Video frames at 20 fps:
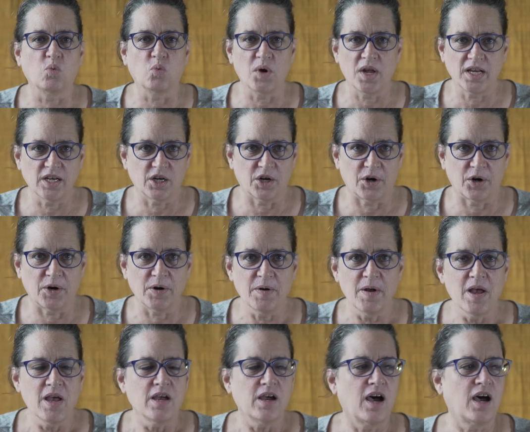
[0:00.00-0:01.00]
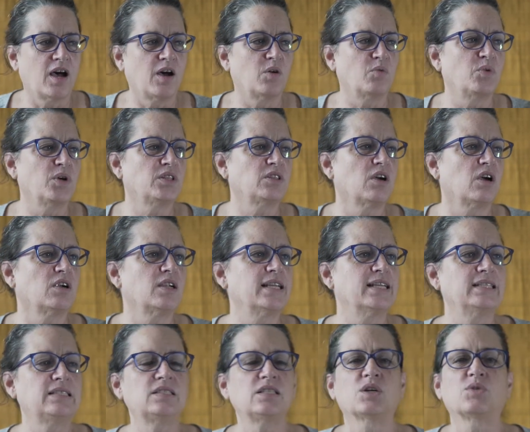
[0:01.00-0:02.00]
winner with our
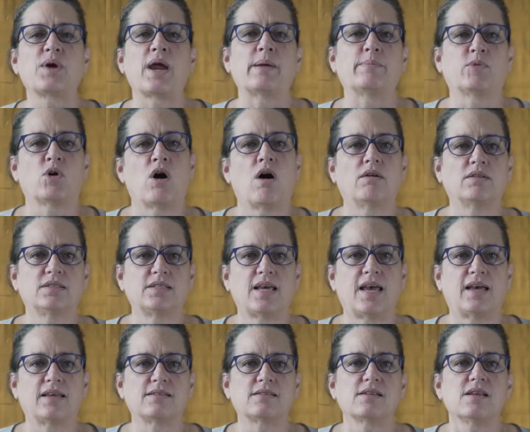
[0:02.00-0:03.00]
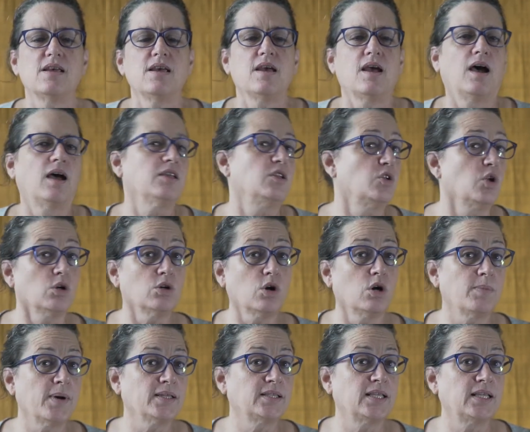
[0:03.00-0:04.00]
Instagram contest. You don't know
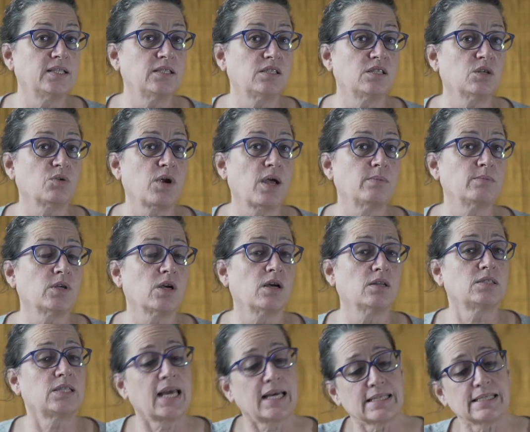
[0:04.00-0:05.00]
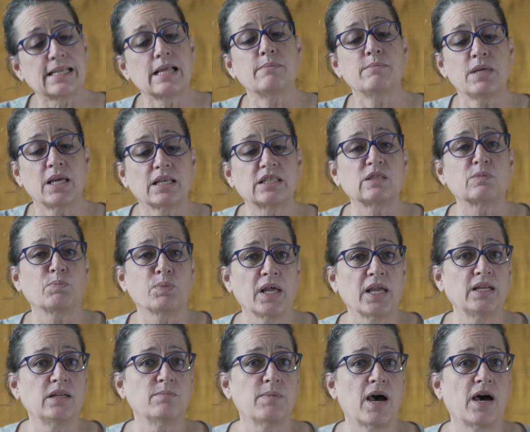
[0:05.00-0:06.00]
about the Instagram contest? Let me
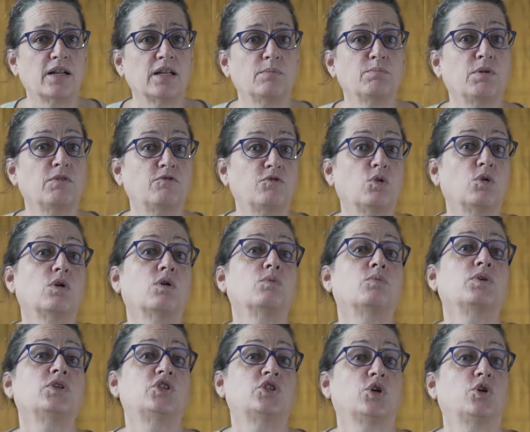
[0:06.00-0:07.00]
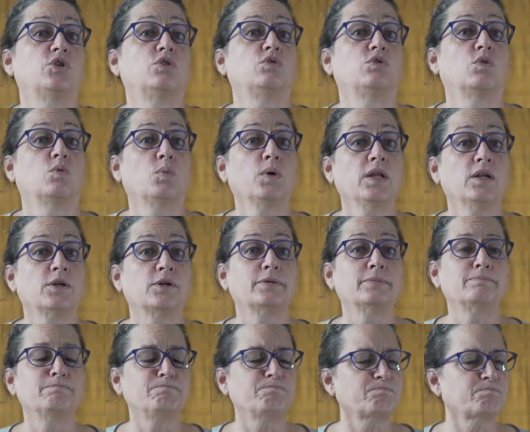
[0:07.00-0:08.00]
explain about it before we show you the
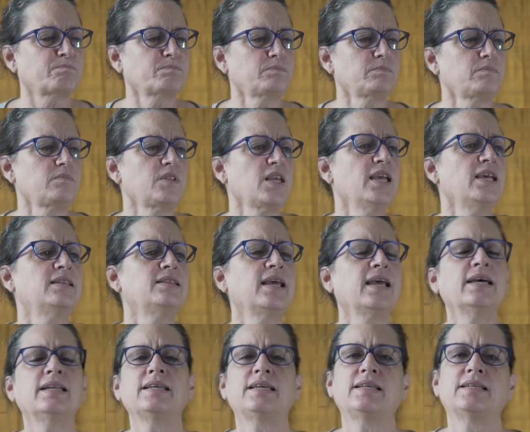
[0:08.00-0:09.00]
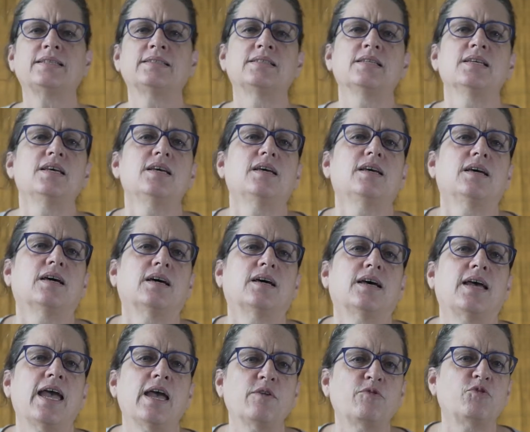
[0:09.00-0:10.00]
winner. And that is
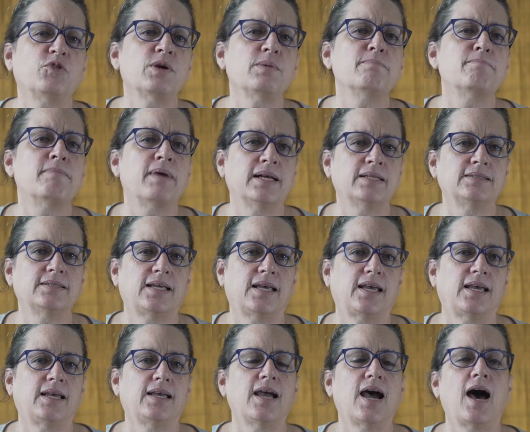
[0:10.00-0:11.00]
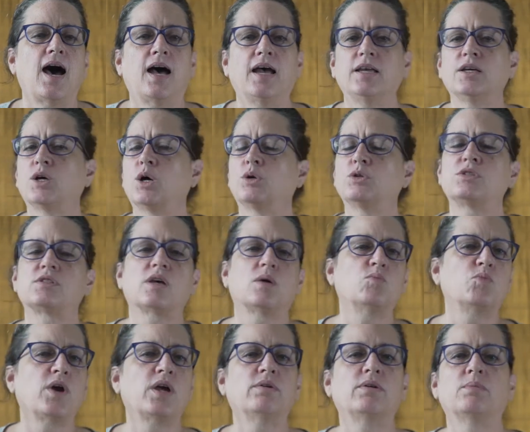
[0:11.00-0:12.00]
every Monday, I go
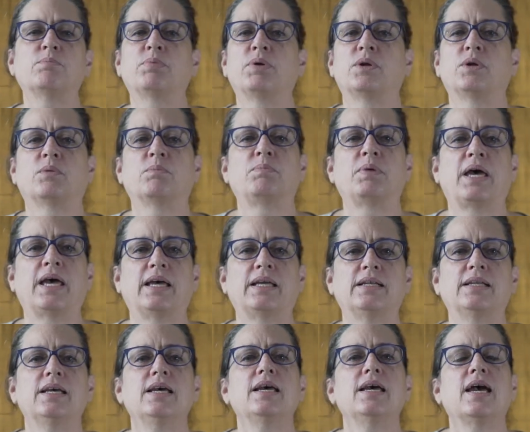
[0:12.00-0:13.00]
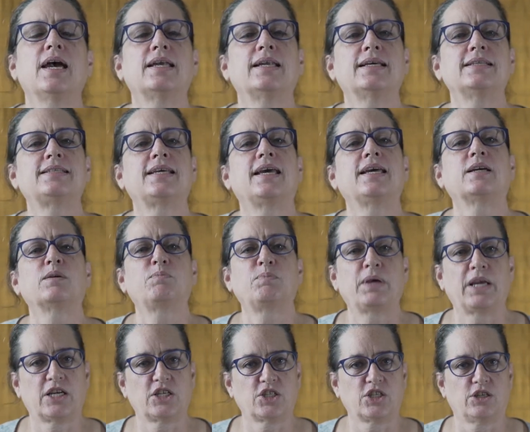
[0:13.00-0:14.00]
somewhere in Phnom Penh and I take a
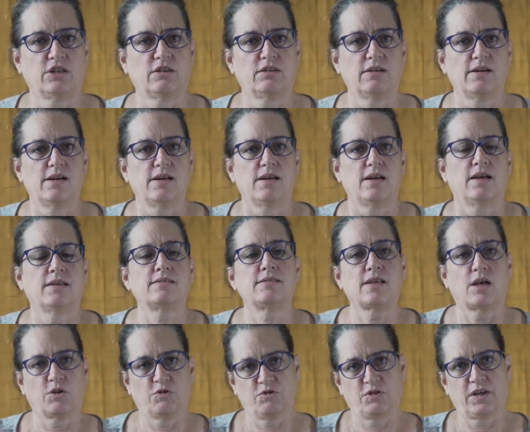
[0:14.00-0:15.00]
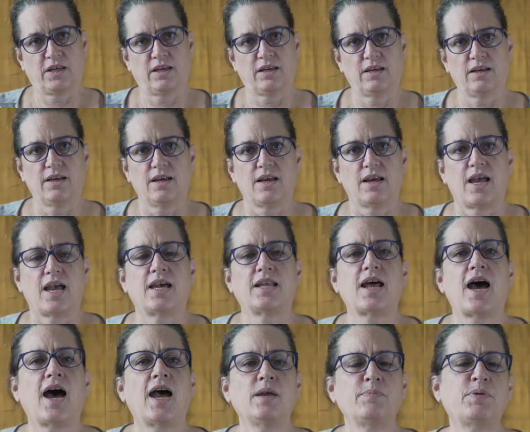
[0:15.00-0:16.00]
picture, a selfie, and
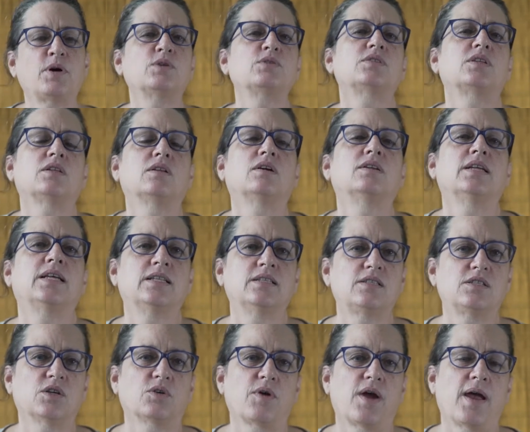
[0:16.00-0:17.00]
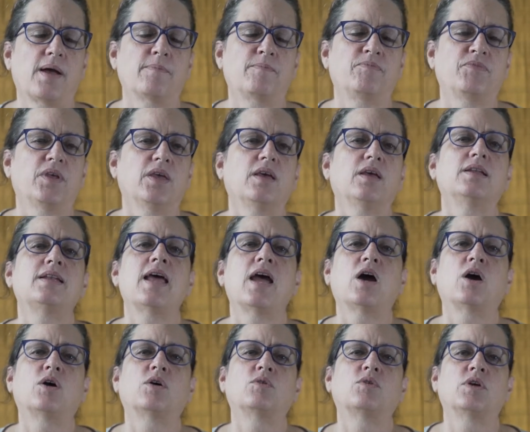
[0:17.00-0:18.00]
I post it on Instagram.
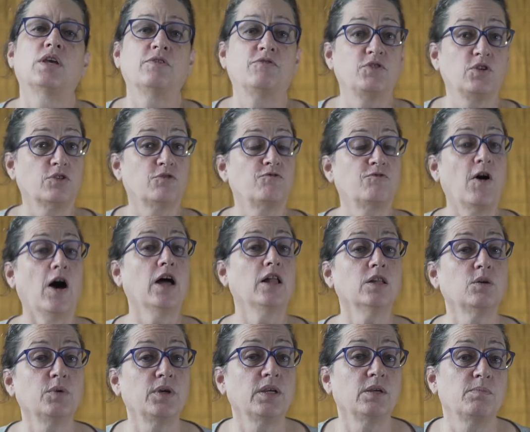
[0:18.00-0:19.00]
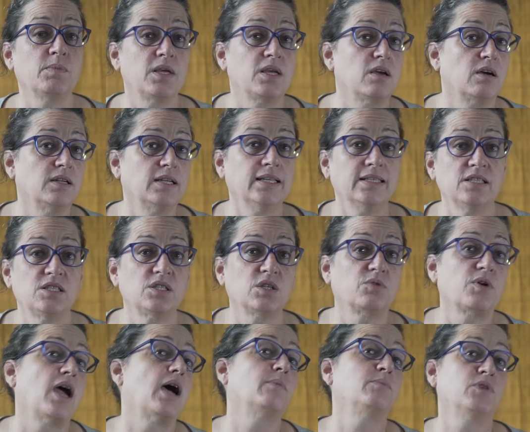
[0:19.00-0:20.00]
Now, if you're following me on
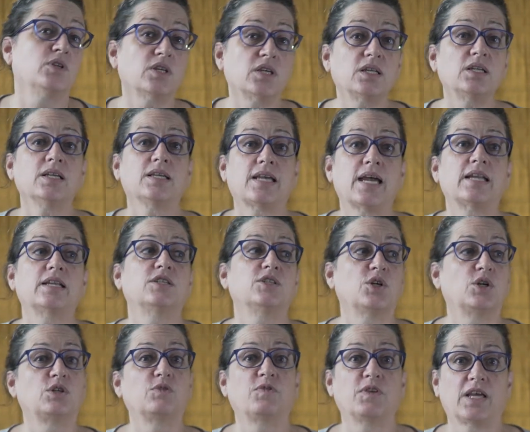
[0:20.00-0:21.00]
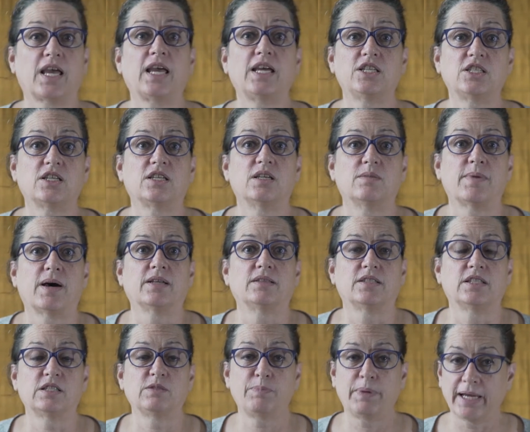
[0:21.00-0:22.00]
Instagram, you're going to get a notification about
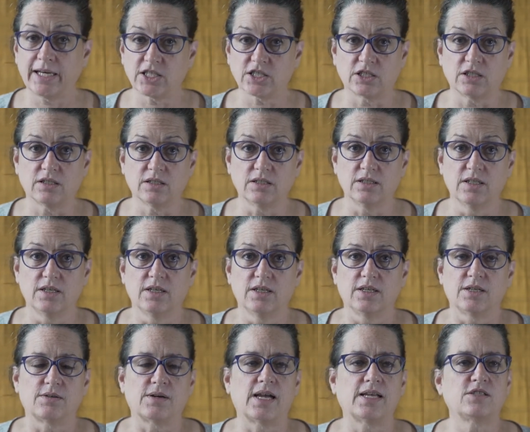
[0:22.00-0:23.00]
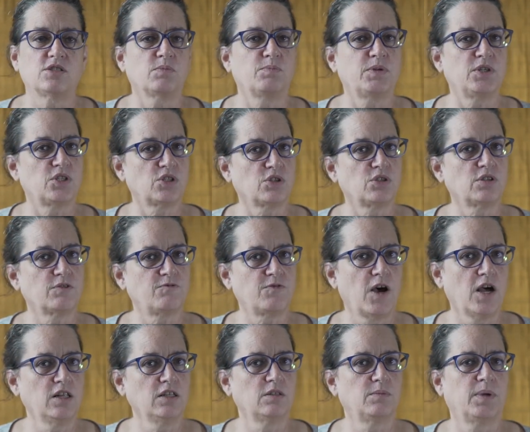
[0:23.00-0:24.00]
this picture, right? So be sure to
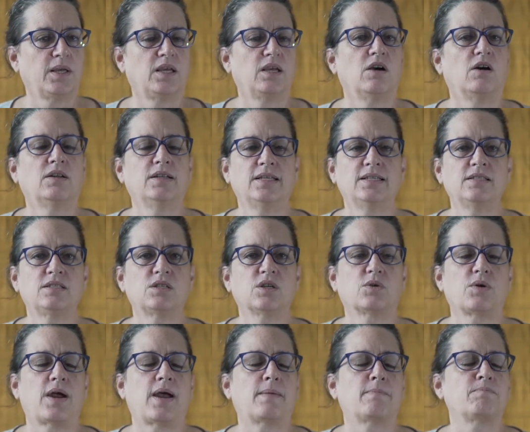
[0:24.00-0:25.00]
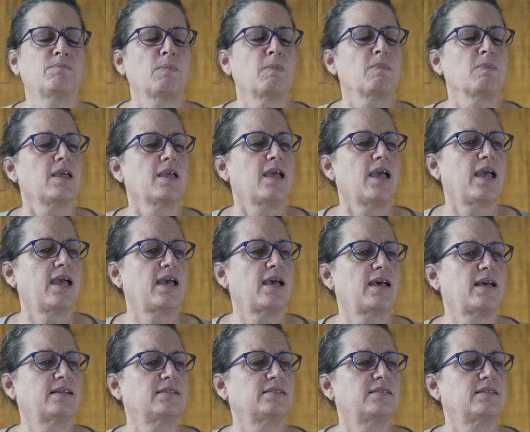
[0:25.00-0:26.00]
follow me on Instagram.
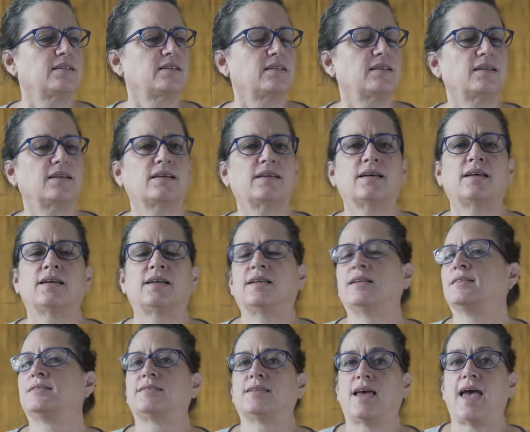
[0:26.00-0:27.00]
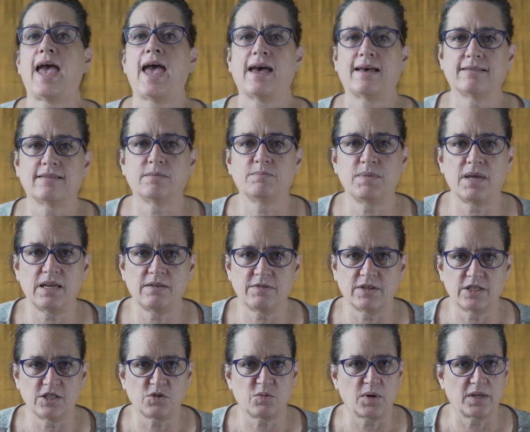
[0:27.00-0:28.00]
And it's at the
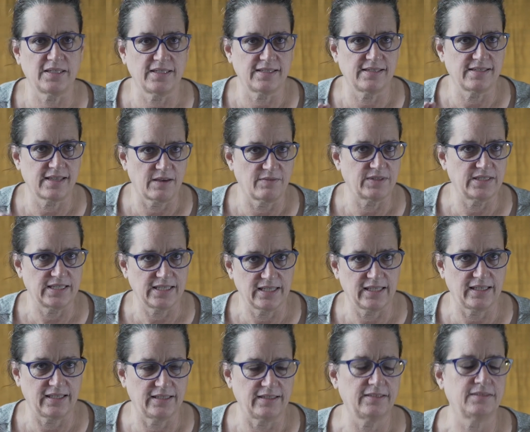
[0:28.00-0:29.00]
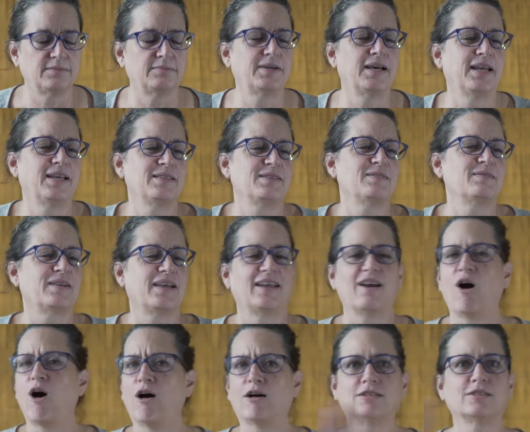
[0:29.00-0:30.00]
Maven 2017, by the way.
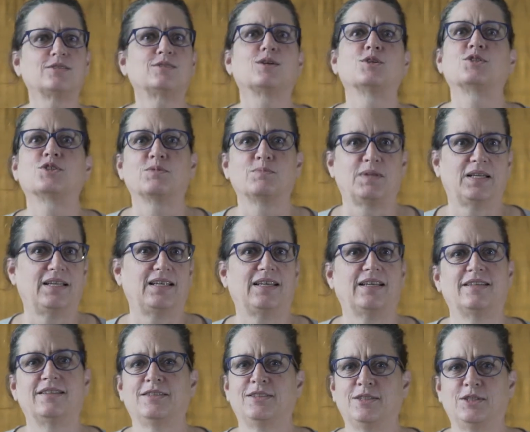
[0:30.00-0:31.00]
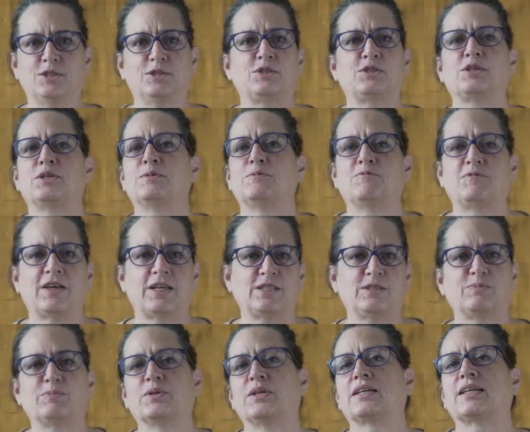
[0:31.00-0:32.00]
All the social media, YouTube,
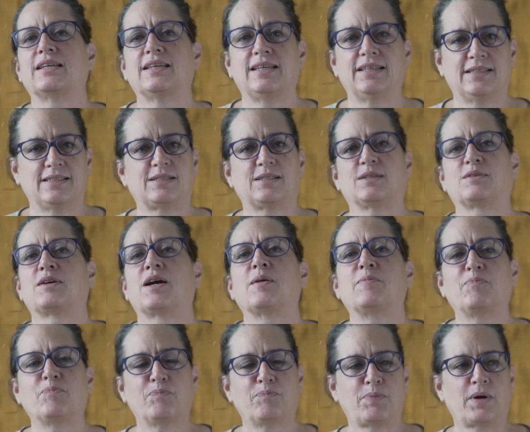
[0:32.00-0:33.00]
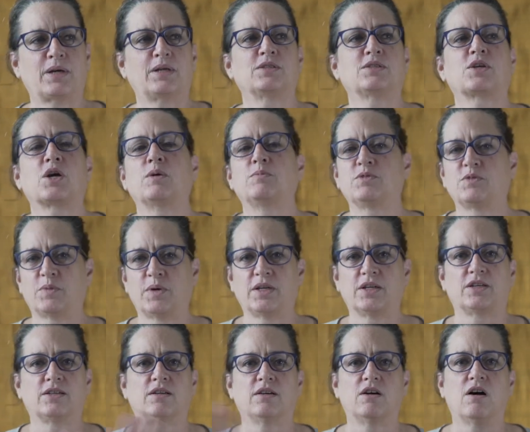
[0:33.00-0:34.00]
Facebook, Instagram, Periscope,
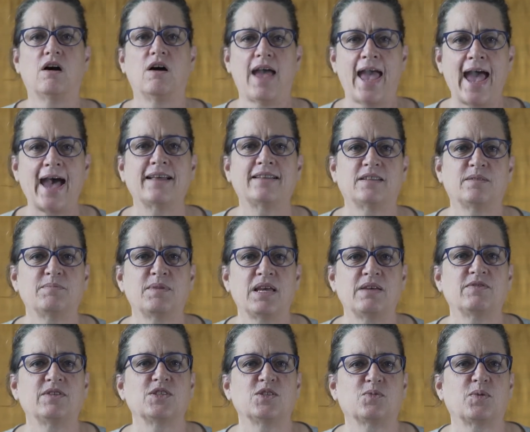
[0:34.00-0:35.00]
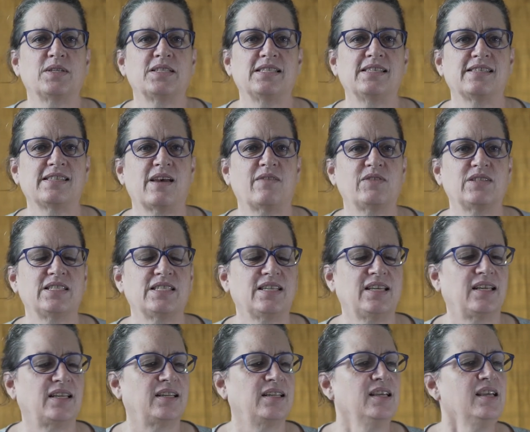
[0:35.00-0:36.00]
Twitter, at the Maven
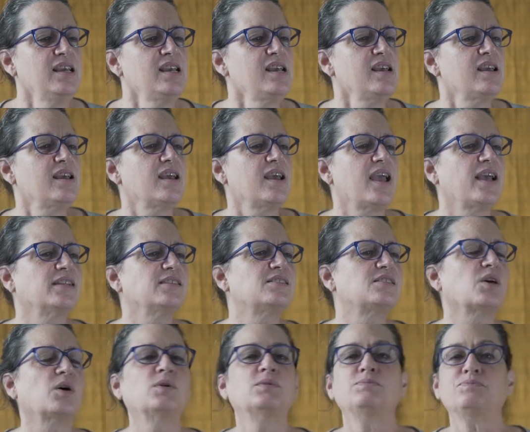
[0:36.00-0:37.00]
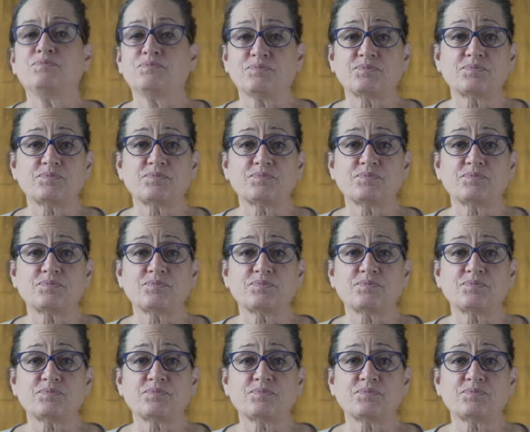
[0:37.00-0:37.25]
2017. And so